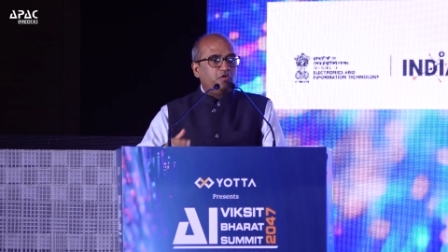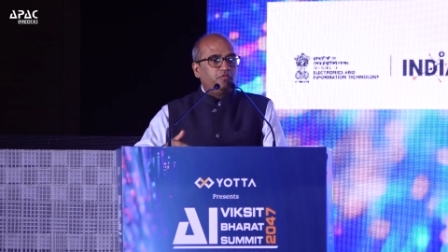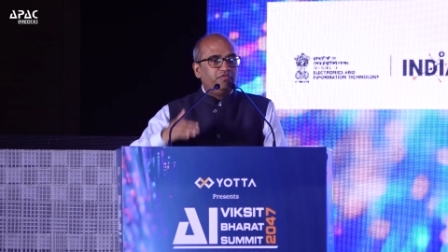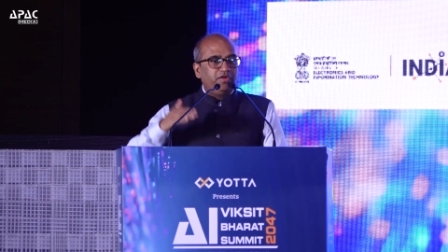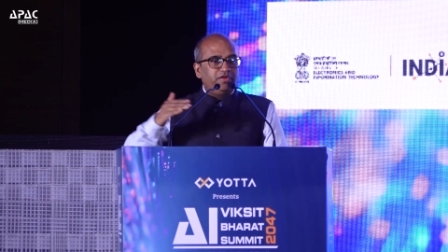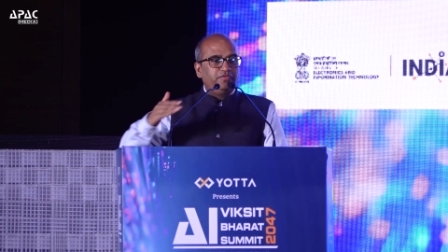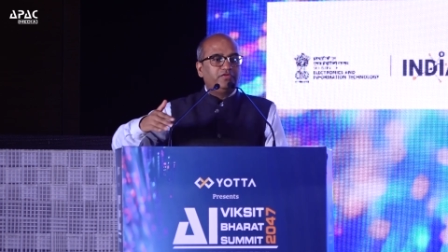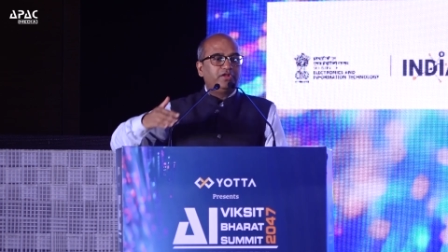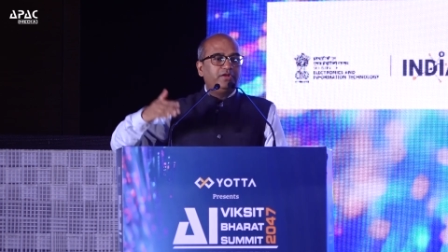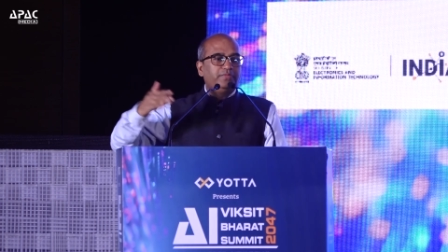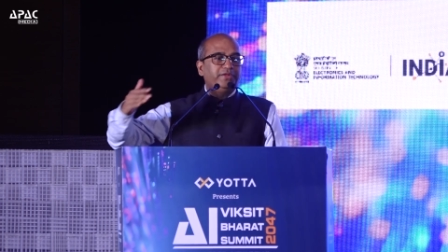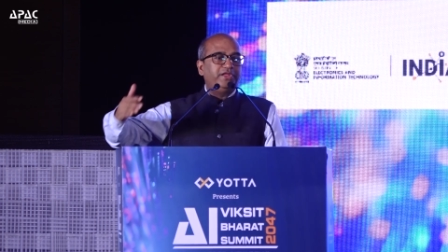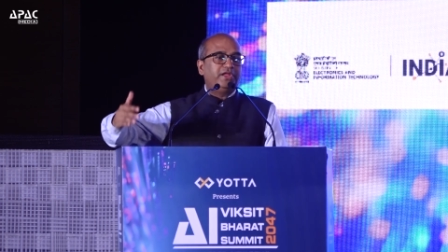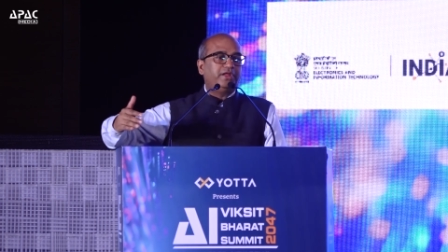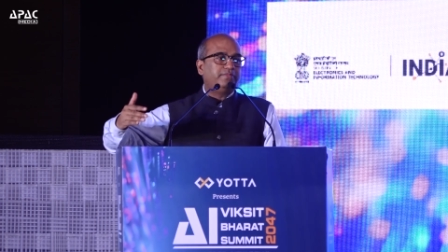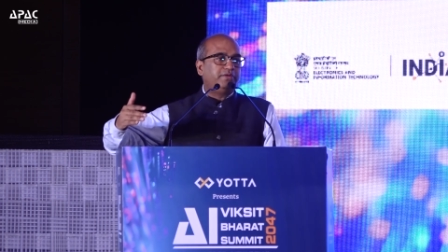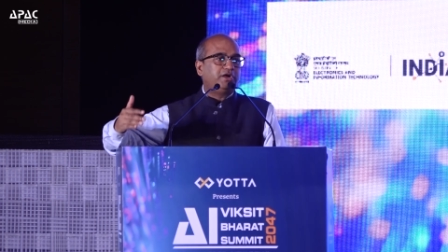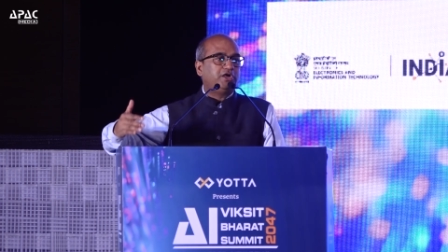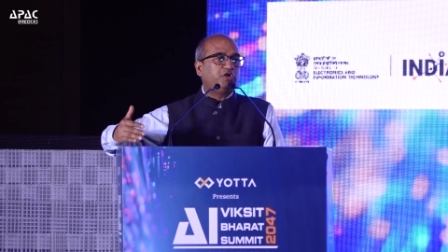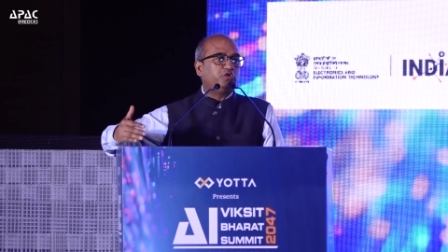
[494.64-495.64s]
we will be
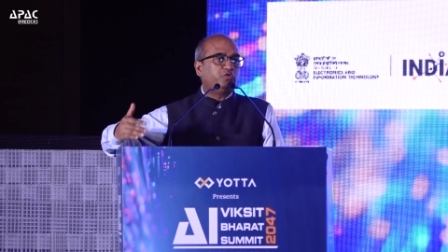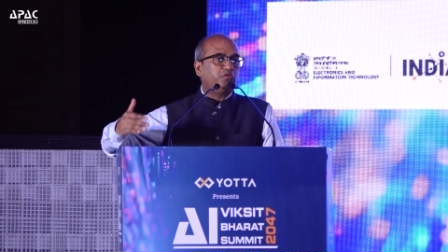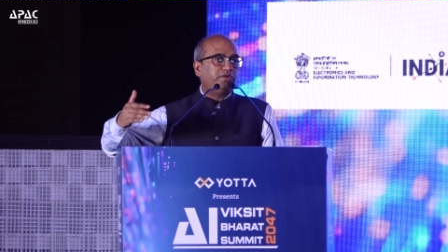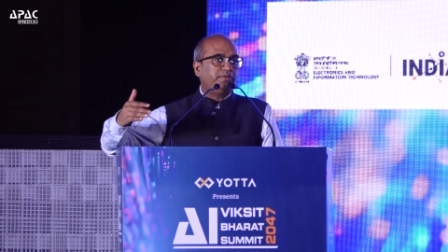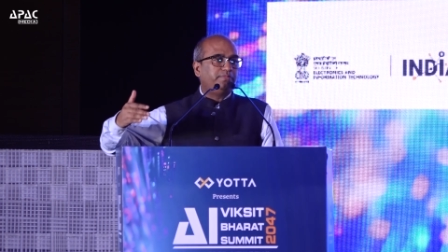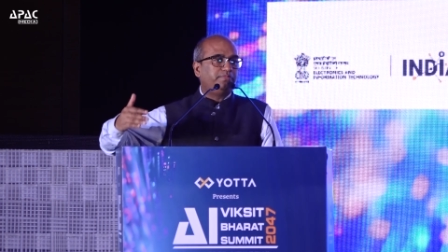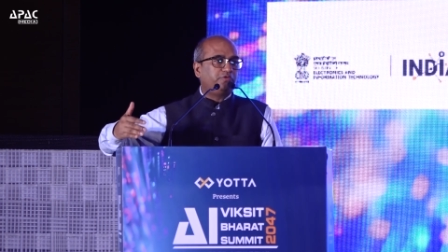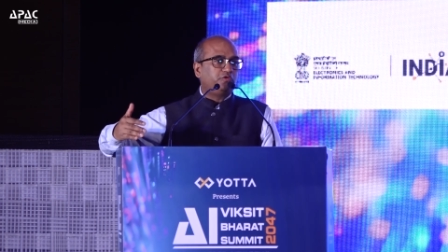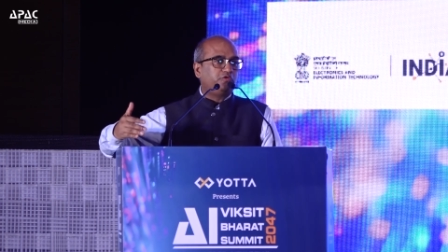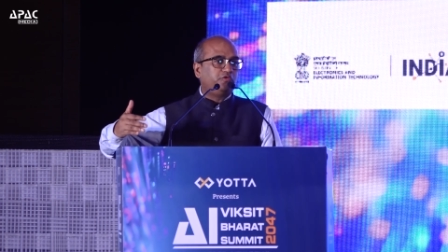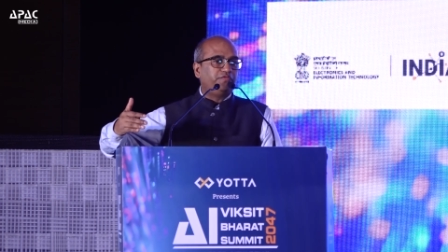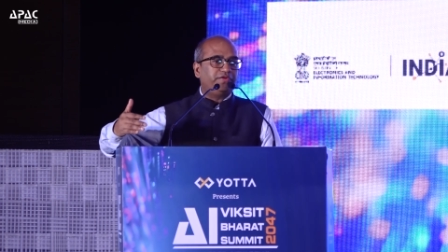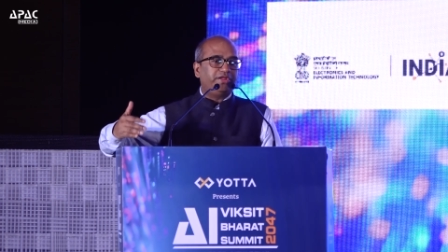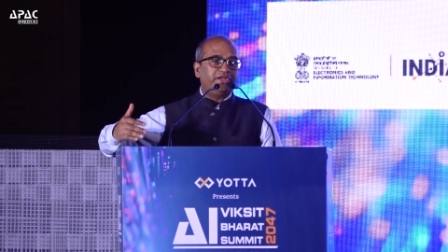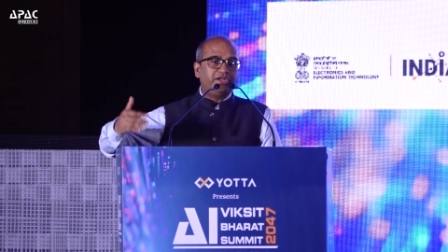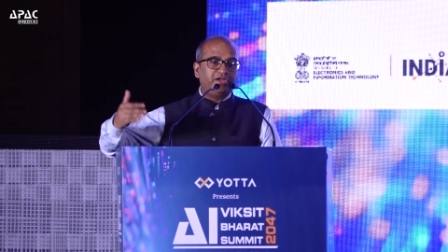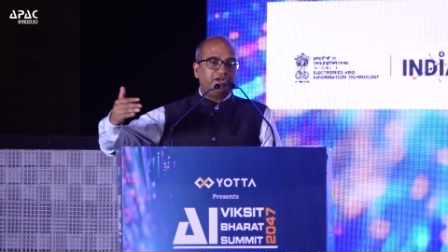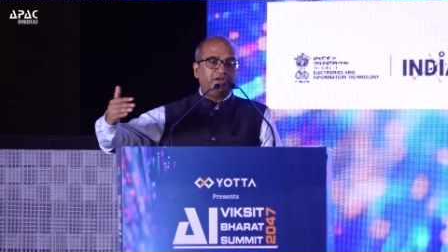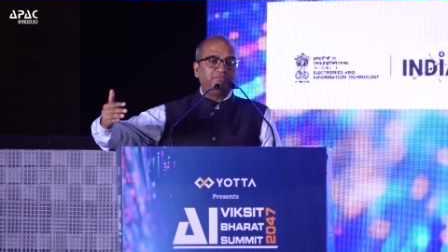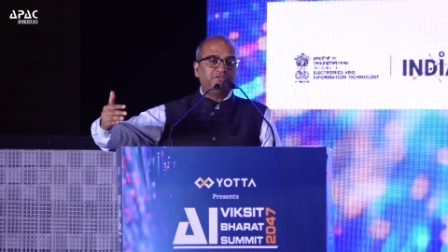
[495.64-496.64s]
able to improve
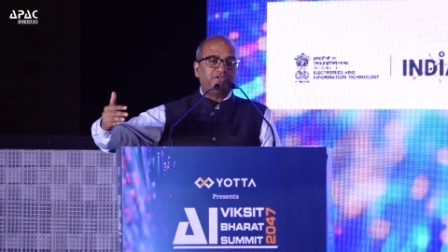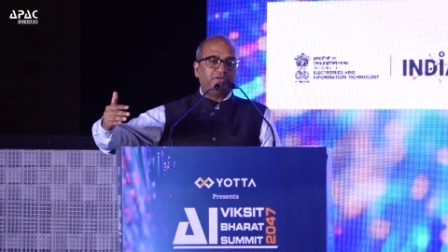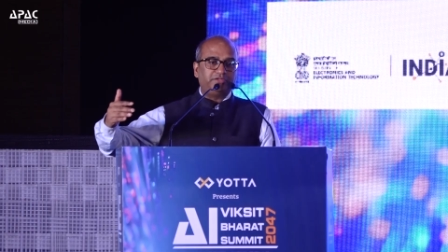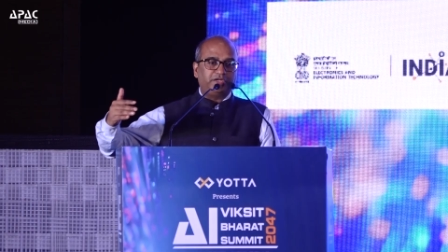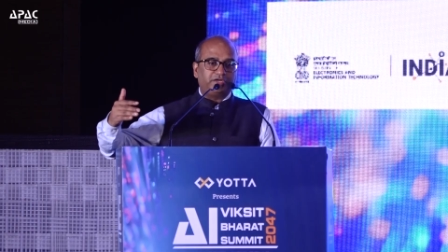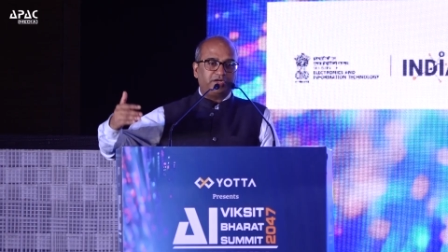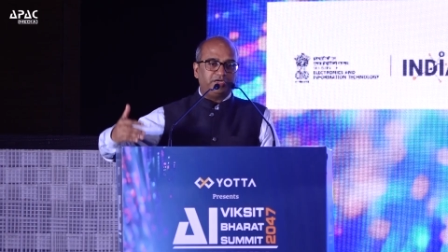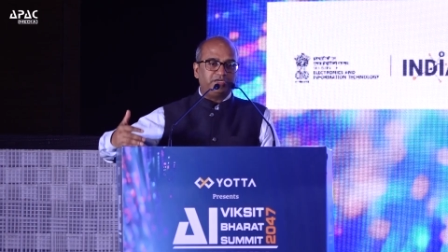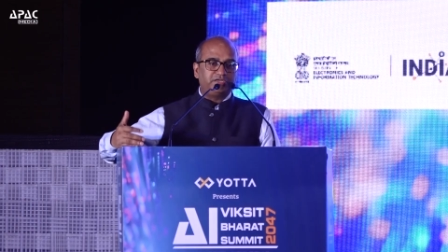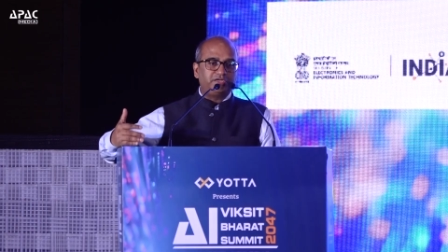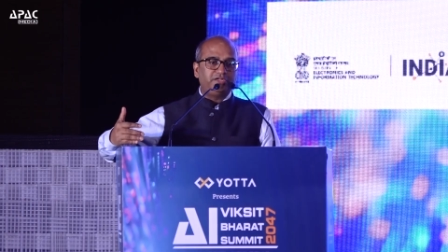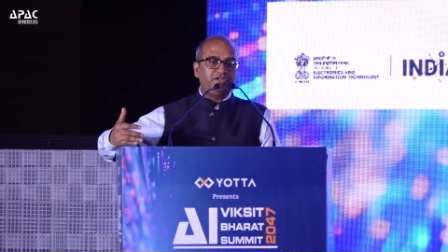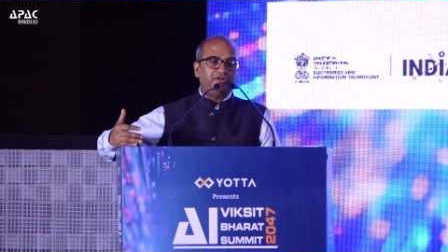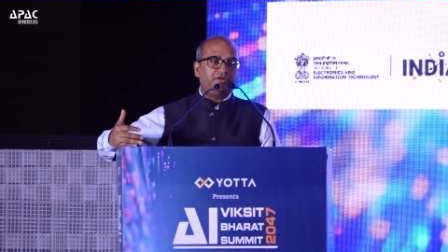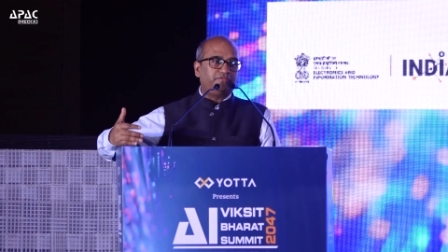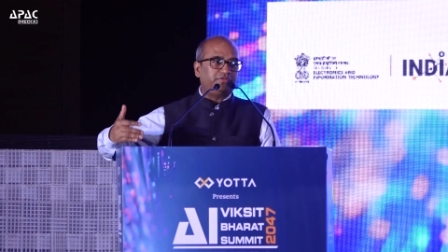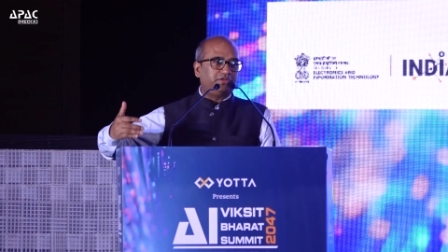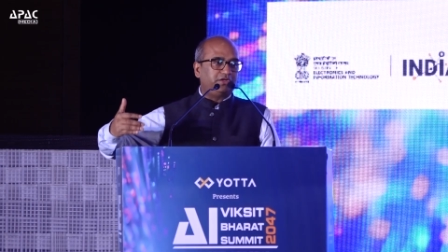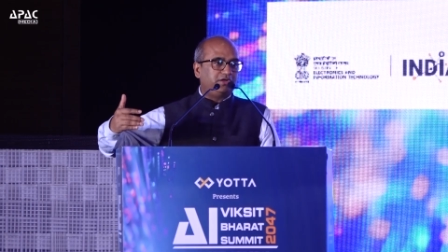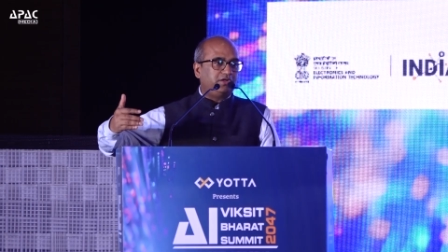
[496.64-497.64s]
incomes of the country,
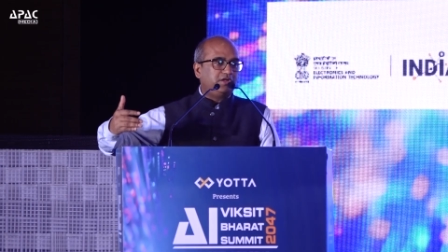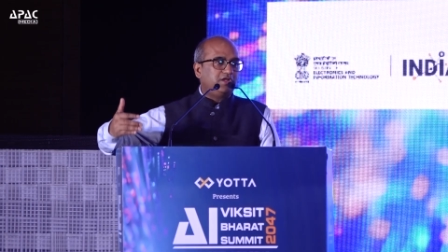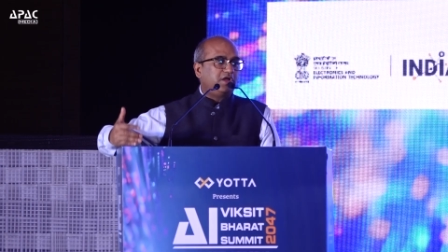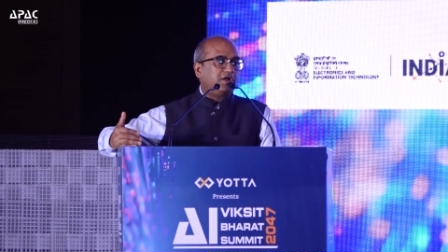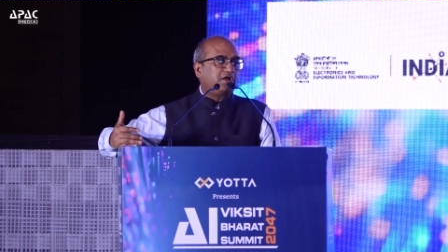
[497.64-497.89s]
of the